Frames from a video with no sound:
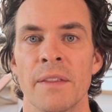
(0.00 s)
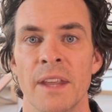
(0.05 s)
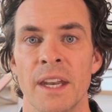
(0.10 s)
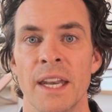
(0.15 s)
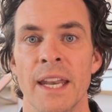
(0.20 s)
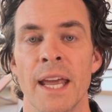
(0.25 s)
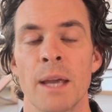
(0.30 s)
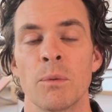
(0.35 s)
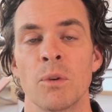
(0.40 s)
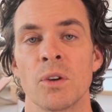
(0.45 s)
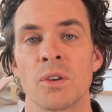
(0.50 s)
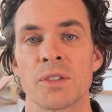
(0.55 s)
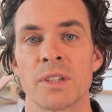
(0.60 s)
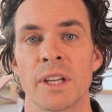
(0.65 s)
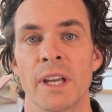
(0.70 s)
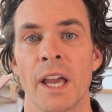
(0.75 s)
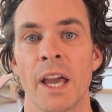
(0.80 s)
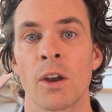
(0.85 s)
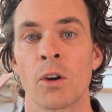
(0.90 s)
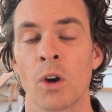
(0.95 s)
that enables
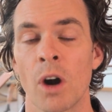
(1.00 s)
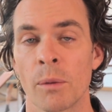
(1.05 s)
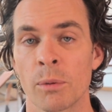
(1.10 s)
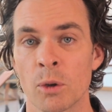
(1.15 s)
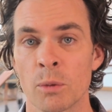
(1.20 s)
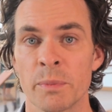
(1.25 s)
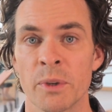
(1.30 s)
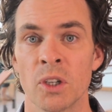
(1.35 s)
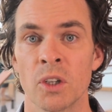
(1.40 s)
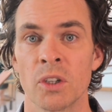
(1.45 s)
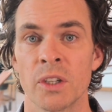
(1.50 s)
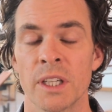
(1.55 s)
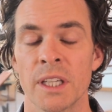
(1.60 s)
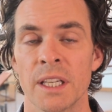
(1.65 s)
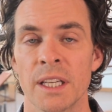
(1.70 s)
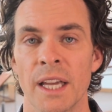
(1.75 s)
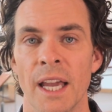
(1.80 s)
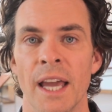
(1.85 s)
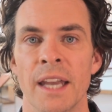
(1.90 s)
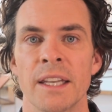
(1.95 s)

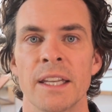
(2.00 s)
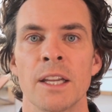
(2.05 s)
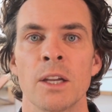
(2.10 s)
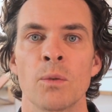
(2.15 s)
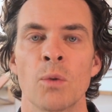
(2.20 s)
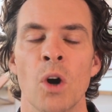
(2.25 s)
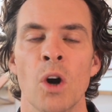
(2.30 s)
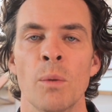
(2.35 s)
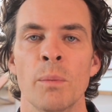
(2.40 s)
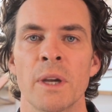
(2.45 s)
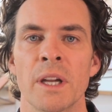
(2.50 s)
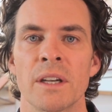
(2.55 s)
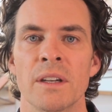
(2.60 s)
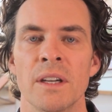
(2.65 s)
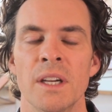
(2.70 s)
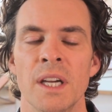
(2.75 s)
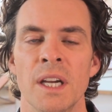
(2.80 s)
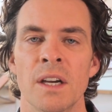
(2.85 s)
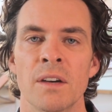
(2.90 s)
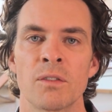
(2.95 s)
interoperability and e-roaming
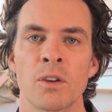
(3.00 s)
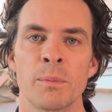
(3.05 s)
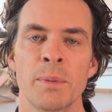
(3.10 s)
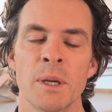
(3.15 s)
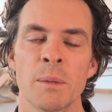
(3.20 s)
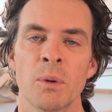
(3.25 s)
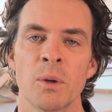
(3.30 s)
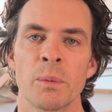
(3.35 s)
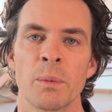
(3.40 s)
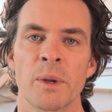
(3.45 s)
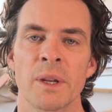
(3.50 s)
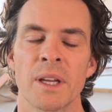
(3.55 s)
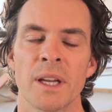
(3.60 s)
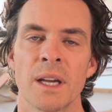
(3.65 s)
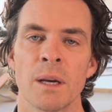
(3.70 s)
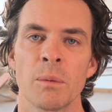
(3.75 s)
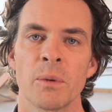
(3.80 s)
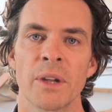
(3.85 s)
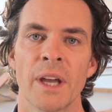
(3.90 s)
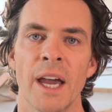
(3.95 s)
for people to be
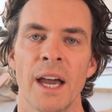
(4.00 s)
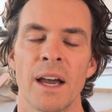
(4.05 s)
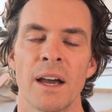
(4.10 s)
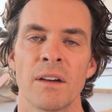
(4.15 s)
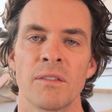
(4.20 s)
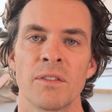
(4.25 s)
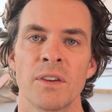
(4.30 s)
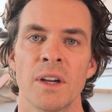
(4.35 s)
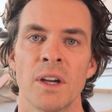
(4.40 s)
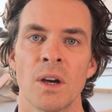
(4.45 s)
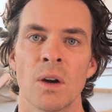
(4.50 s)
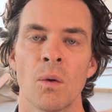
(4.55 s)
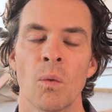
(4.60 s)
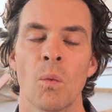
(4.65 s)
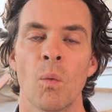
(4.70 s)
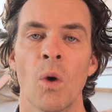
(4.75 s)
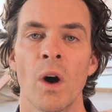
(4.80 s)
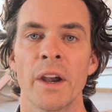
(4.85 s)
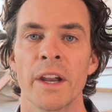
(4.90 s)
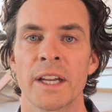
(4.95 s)
able to have
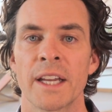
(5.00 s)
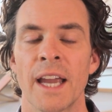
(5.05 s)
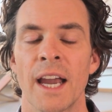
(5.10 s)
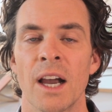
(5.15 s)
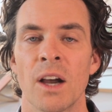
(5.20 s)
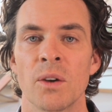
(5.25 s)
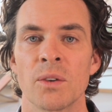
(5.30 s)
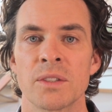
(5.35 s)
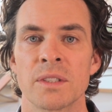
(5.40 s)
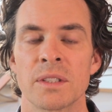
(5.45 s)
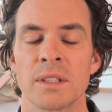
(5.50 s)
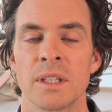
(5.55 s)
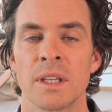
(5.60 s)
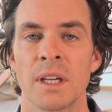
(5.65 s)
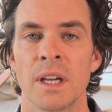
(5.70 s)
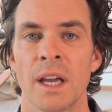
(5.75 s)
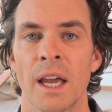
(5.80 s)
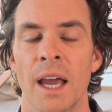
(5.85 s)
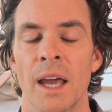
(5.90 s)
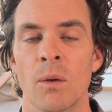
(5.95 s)
one account
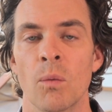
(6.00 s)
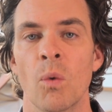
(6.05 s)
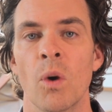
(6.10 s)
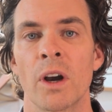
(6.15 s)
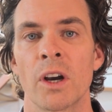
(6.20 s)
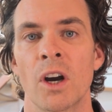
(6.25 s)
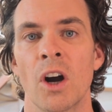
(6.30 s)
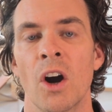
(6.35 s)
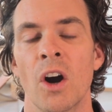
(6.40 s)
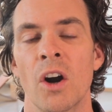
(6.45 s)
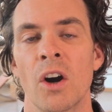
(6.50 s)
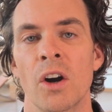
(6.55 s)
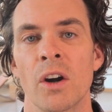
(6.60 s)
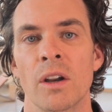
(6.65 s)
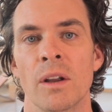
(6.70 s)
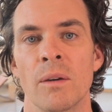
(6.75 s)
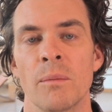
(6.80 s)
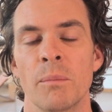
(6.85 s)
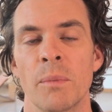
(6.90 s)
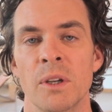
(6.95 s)
and one
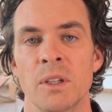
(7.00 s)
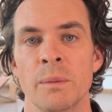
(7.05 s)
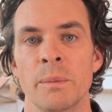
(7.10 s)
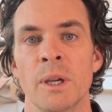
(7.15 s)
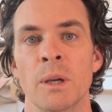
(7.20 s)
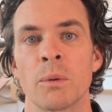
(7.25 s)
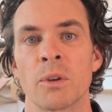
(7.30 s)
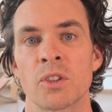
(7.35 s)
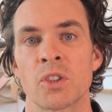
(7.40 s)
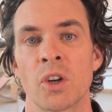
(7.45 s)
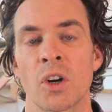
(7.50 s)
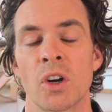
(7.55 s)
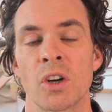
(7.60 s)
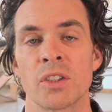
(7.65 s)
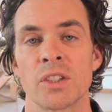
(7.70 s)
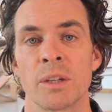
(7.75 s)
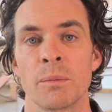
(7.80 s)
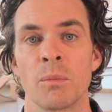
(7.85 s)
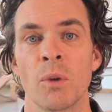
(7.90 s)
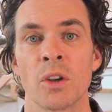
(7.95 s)
card, but to be able to
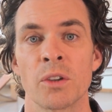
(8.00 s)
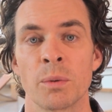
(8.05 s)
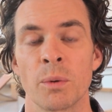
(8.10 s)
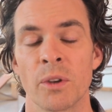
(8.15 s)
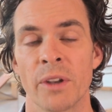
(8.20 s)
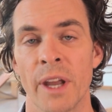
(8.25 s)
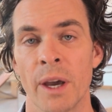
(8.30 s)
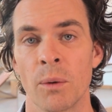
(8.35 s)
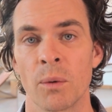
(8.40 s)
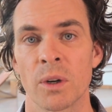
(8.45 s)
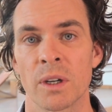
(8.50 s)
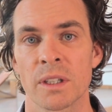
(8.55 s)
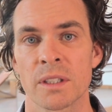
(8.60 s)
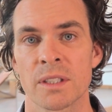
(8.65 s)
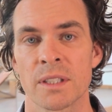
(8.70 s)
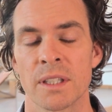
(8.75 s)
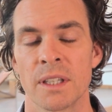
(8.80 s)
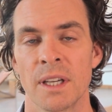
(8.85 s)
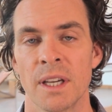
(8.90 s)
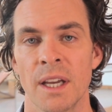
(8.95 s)
charge at multiple
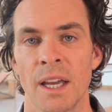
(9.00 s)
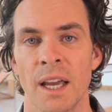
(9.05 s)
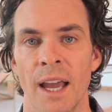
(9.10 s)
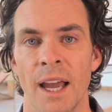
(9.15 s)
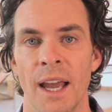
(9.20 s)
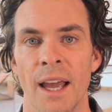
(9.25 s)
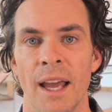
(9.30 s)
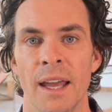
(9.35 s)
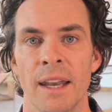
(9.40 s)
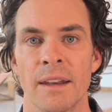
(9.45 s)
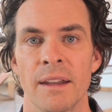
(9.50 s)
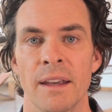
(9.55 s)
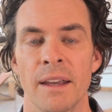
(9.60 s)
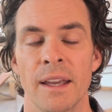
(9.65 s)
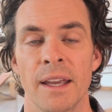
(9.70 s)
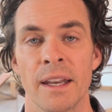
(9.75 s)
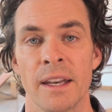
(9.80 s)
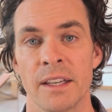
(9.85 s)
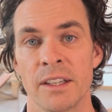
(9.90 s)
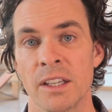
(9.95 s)
networks. And
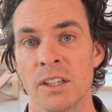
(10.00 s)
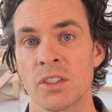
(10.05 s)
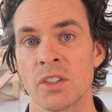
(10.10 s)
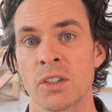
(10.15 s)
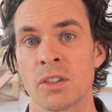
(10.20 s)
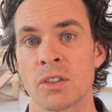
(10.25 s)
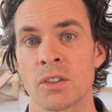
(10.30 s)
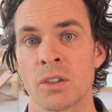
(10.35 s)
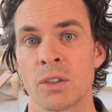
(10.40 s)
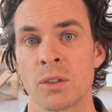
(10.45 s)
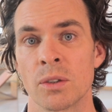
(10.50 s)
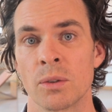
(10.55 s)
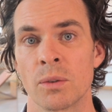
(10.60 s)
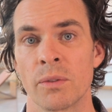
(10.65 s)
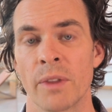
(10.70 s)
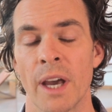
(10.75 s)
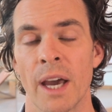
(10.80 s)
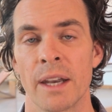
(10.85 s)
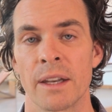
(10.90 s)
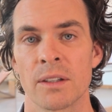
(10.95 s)
in addition to
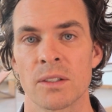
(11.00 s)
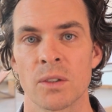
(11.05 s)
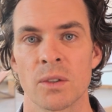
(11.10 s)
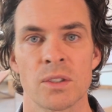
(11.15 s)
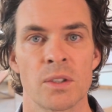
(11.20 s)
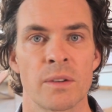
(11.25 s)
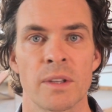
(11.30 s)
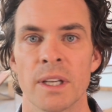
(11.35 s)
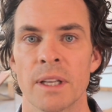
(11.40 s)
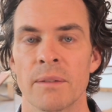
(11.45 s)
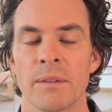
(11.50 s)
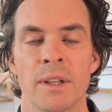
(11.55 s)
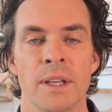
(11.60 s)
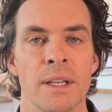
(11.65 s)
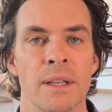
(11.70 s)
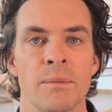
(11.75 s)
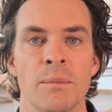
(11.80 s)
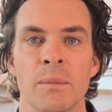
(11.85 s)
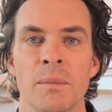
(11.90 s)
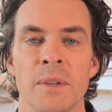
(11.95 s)
that is also
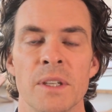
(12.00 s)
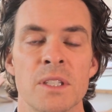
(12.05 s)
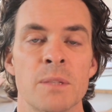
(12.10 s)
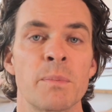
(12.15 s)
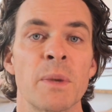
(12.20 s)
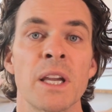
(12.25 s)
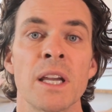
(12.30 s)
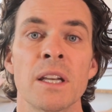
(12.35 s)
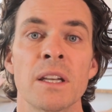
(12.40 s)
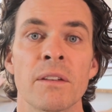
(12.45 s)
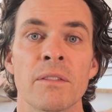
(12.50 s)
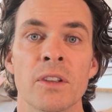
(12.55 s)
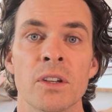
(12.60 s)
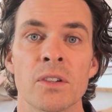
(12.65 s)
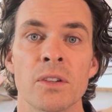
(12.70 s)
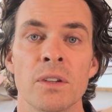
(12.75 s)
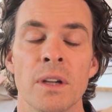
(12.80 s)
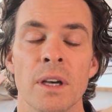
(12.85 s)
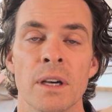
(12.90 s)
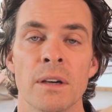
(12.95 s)
the speed of
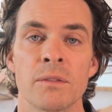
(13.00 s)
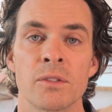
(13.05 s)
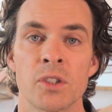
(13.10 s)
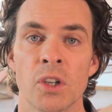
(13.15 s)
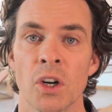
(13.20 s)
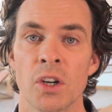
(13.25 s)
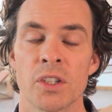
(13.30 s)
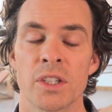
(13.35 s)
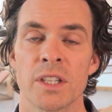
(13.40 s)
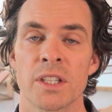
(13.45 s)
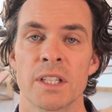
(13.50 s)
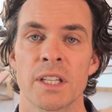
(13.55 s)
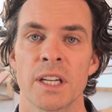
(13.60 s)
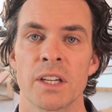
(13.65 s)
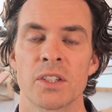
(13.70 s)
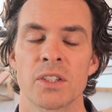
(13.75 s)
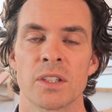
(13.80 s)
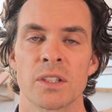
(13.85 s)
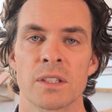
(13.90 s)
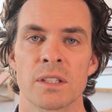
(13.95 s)
the charging
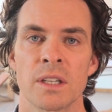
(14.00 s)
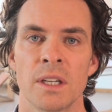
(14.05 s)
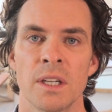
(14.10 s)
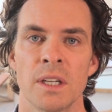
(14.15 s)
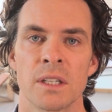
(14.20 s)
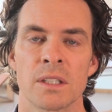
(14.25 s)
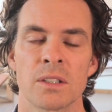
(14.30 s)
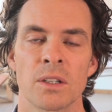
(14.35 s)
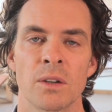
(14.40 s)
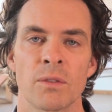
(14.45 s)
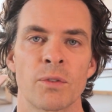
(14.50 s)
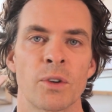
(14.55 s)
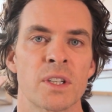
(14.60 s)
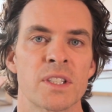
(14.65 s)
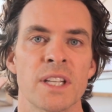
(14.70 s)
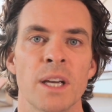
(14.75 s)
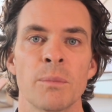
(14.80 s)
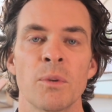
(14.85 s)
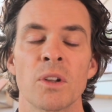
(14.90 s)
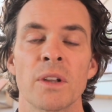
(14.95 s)
stations. So for
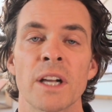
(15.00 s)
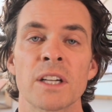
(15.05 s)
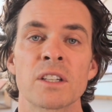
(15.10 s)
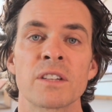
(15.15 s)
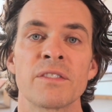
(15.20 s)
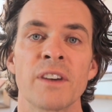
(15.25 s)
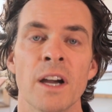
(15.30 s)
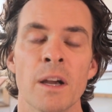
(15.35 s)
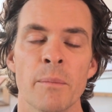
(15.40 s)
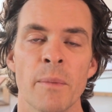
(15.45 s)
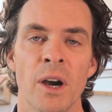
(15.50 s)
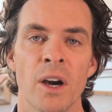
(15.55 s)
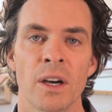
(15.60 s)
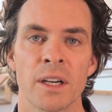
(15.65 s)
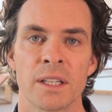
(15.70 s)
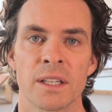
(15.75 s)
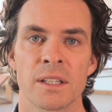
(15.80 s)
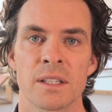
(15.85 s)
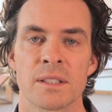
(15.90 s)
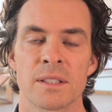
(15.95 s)
example, Electrify
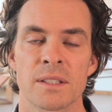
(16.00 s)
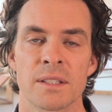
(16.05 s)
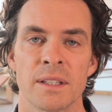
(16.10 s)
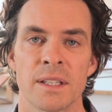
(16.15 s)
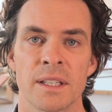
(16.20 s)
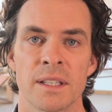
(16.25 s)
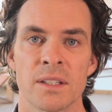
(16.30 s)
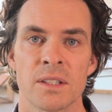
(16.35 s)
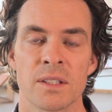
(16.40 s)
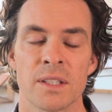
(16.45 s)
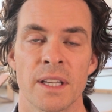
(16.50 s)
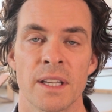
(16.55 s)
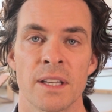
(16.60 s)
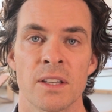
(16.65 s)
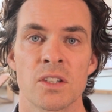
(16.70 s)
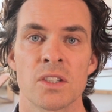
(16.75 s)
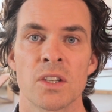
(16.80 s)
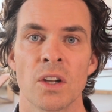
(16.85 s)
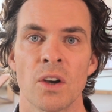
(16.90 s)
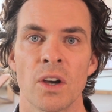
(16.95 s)
America is
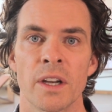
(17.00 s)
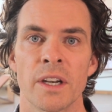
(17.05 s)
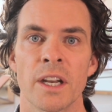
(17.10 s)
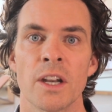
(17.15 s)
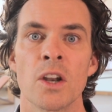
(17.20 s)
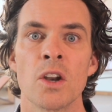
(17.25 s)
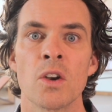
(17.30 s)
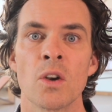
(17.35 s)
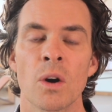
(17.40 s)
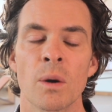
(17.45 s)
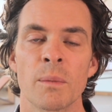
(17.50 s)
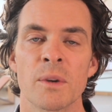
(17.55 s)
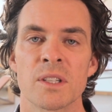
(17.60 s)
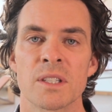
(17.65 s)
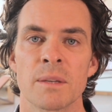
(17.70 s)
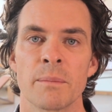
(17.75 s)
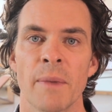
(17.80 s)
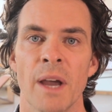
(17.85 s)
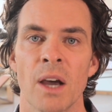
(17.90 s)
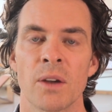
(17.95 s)
installing an
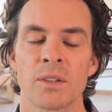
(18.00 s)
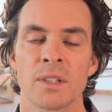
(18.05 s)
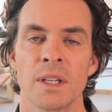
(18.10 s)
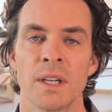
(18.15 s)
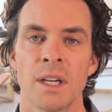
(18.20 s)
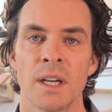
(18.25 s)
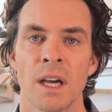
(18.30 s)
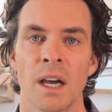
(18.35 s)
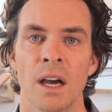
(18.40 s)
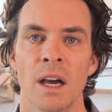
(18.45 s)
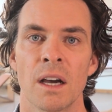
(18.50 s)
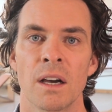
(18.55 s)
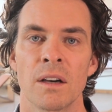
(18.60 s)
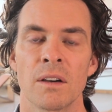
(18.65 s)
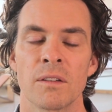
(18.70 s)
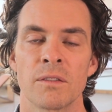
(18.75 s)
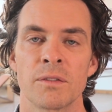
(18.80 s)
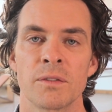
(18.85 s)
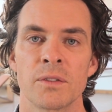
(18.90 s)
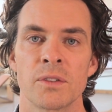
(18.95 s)
enormous amount
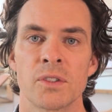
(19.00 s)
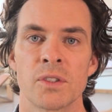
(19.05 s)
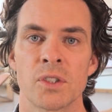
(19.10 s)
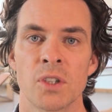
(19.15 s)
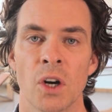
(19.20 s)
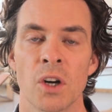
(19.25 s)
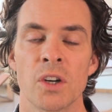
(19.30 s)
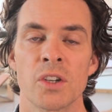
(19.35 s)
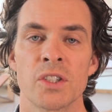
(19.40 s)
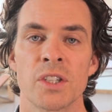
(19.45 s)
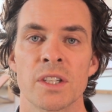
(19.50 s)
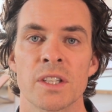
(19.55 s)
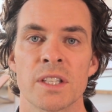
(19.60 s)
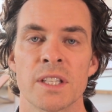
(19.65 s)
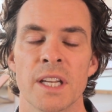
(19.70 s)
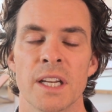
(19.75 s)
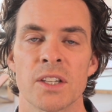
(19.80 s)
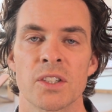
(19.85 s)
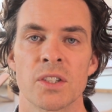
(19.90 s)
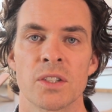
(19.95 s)
of charging
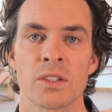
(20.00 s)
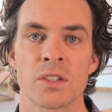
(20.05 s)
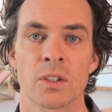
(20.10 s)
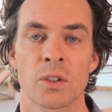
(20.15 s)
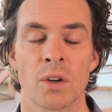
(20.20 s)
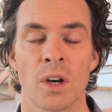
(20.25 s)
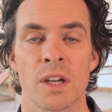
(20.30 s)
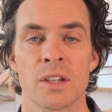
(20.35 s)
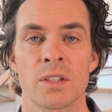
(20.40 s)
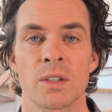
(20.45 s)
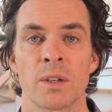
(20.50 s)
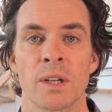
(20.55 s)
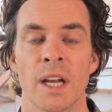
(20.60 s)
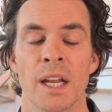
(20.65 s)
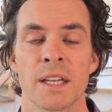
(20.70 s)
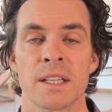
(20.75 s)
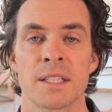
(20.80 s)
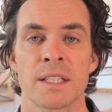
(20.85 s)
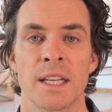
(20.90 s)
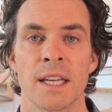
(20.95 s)
stations across the
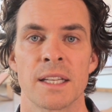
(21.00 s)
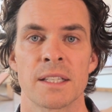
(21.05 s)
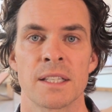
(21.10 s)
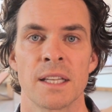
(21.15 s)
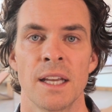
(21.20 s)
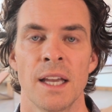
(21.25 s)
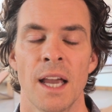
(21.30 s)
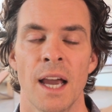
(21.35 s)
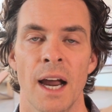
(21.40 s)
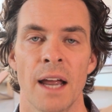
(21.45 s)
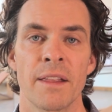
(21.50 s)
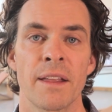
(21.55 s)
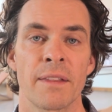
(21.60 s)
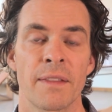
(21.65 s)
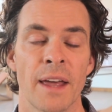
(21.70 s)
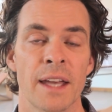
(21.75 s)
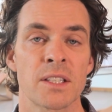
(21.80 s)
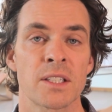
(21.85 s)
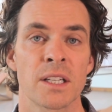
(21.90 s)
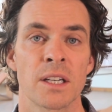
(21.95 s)
United States. I think
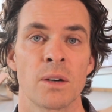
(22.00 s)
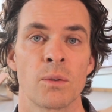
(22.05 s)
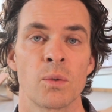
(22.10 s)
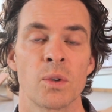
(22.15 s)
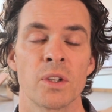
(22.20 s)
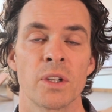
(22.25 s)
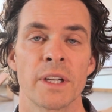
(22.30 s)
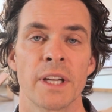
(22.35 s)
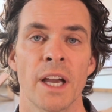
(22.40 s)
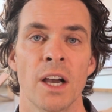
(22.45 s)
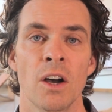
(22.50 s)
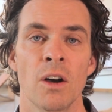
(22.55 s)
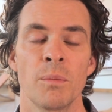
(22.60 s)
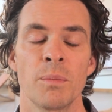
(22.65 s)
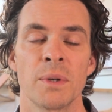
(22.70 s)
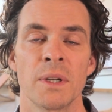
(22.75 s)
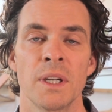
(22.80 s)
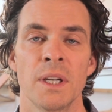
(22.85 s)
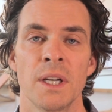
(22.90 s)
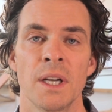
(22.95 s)
that's going to really help.